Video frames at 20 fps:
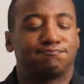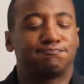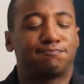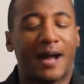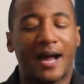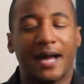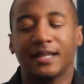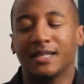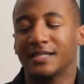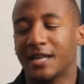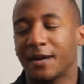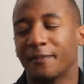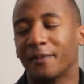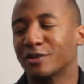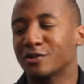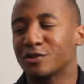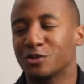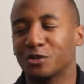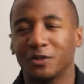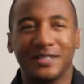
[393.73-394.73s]
by the time I
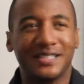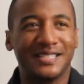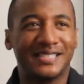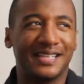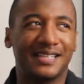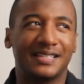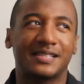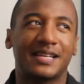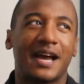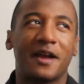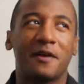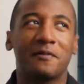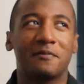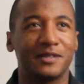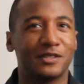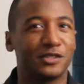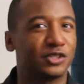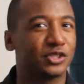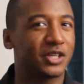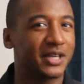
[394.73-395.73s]
was 26, I had
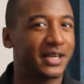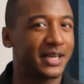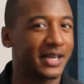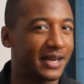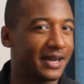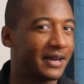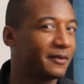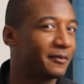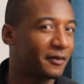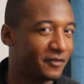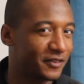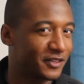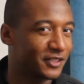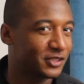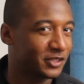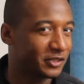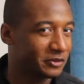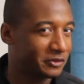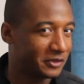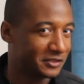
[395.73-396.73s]
been drinking. I had my first
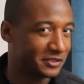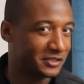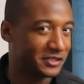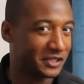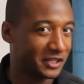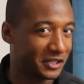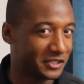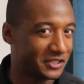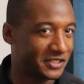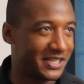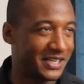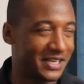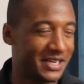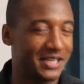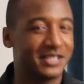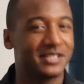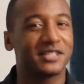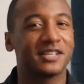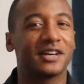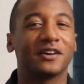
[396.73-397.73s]
drink when I was
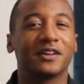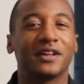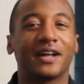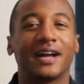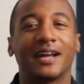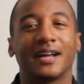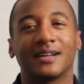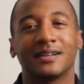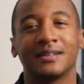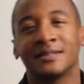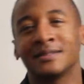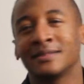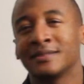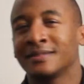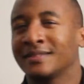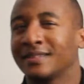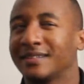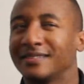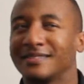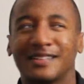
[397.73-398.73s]
13. So like,
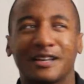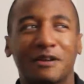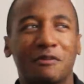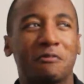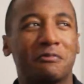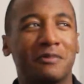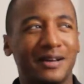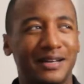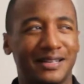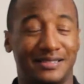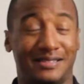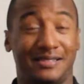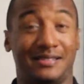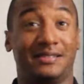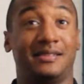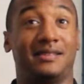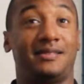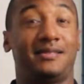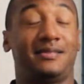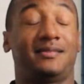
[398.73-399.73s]
I was like, what is?
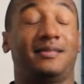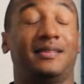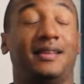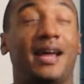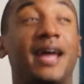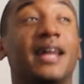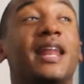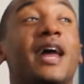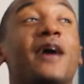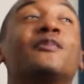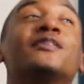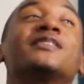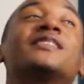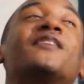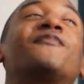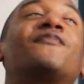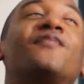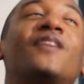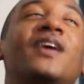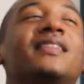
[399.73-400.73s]
And that was
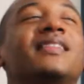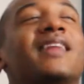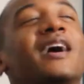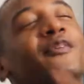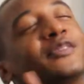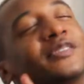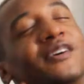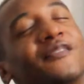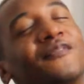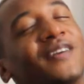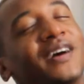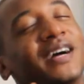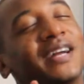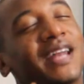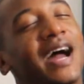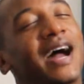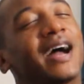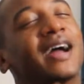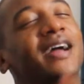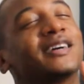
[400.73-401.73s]
a fun
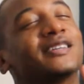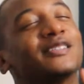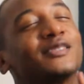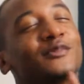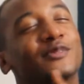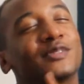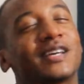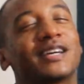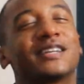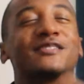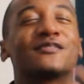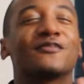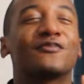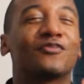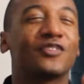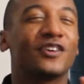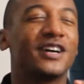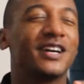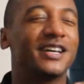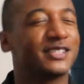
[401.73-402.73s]
high because it was like some
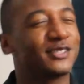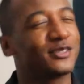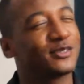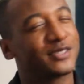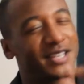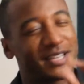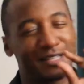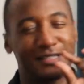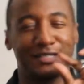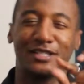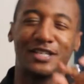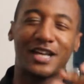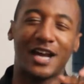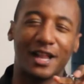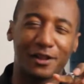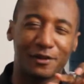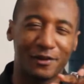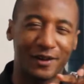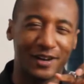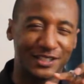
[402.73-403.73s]
friends. It was like a
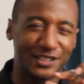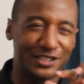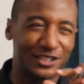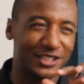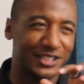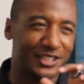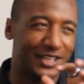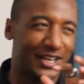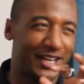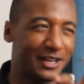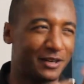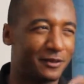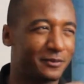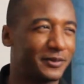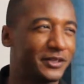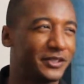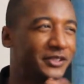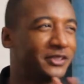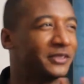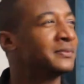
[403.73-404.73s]
Jolly Rancher
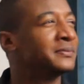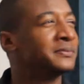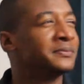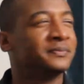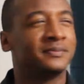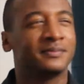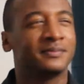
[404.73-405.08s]
edible.